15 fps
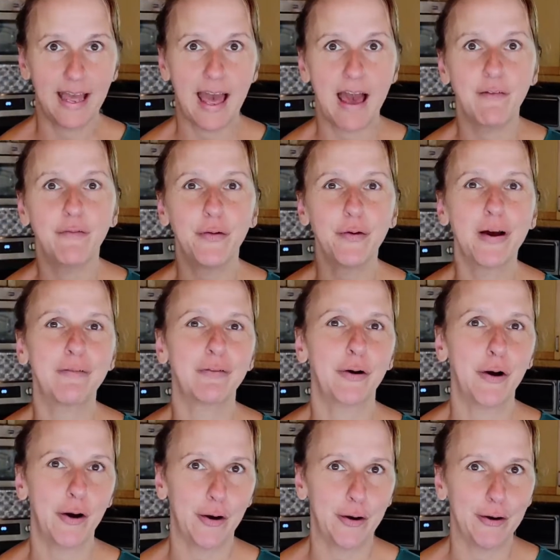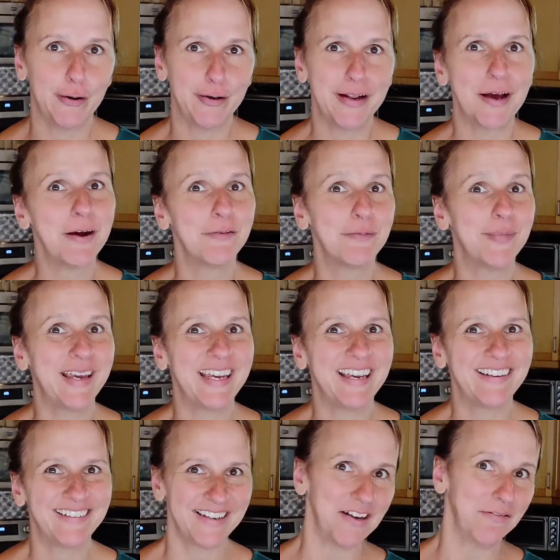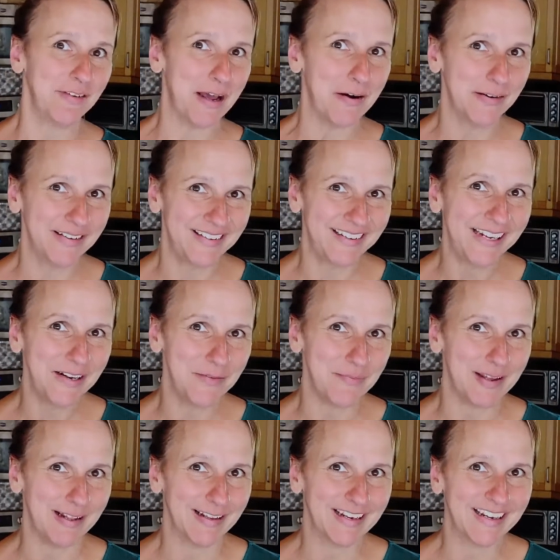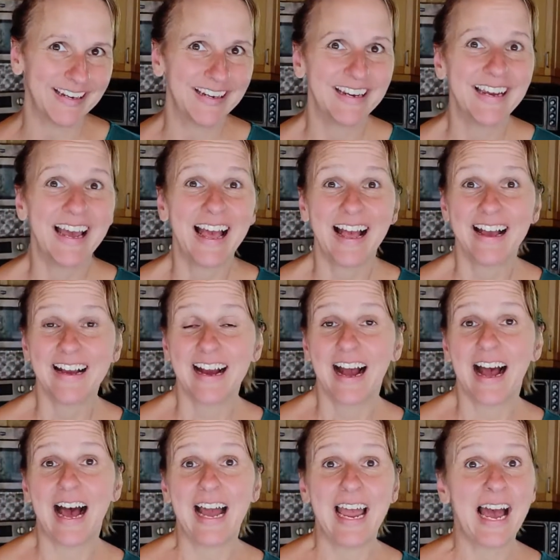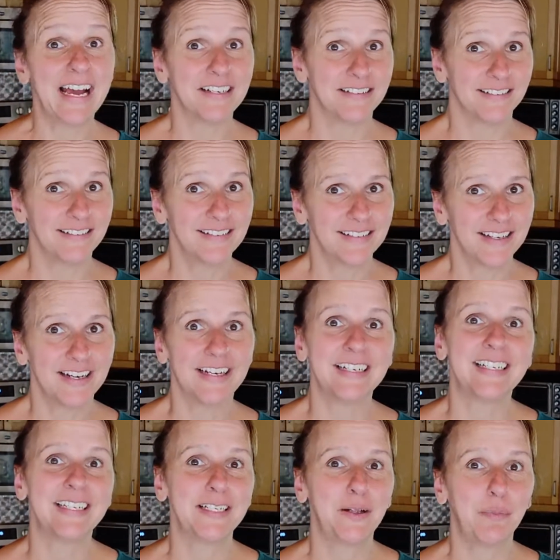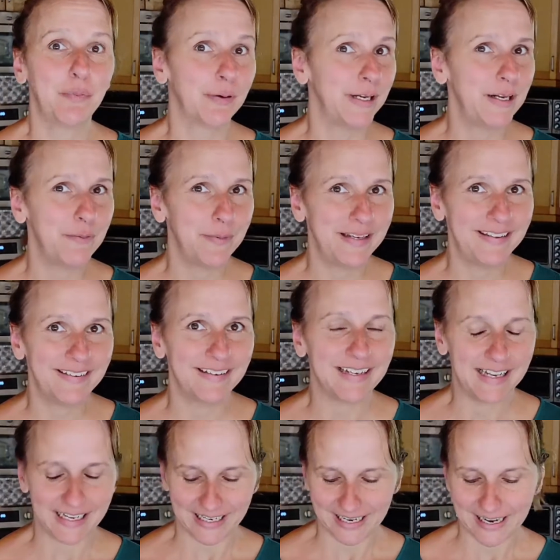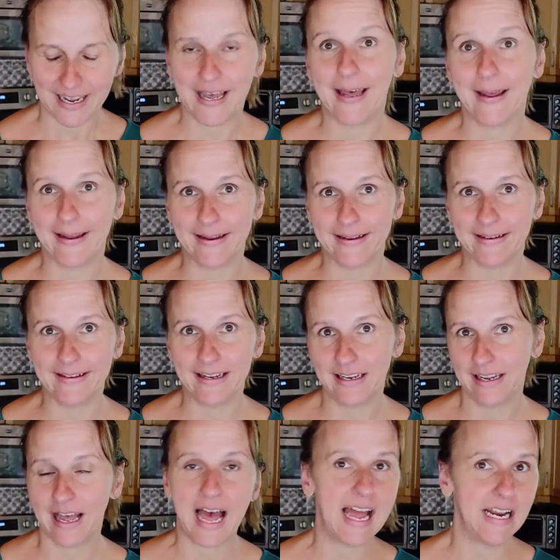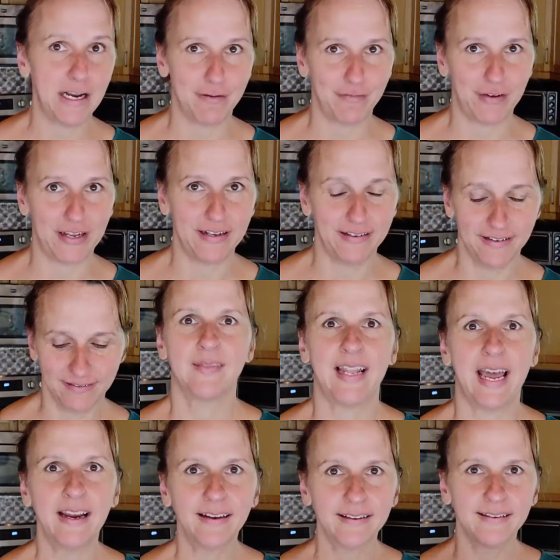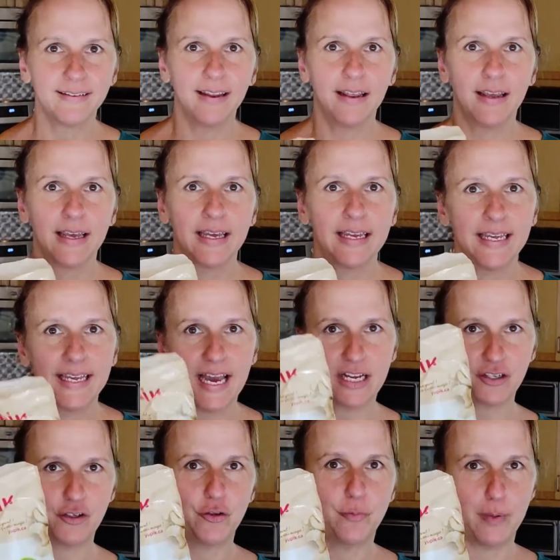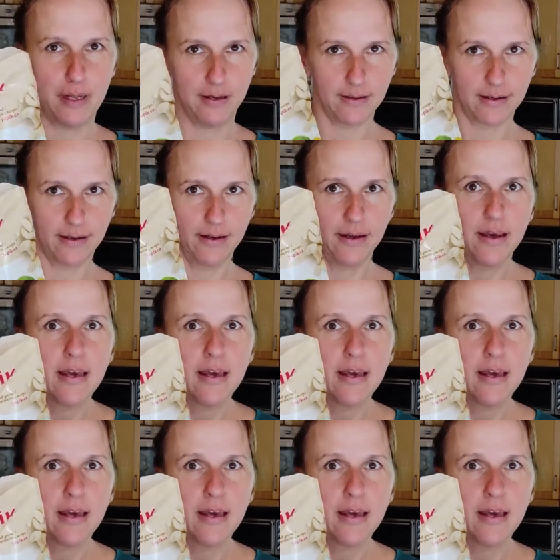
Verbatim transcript: Have you ever heard of making sunflower seed milk? I hadn't until pretty recently, and I love it. Next, cashew milk.